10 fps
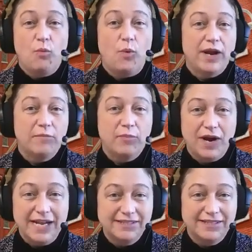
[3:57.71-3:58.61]
where
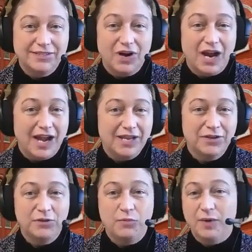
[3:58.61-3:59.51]
prices are
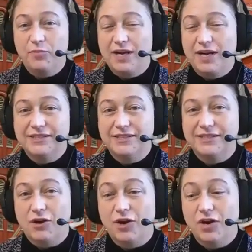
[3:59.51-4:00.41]
higher, where
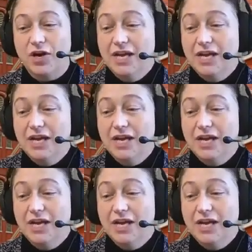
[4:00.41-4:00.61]
prices are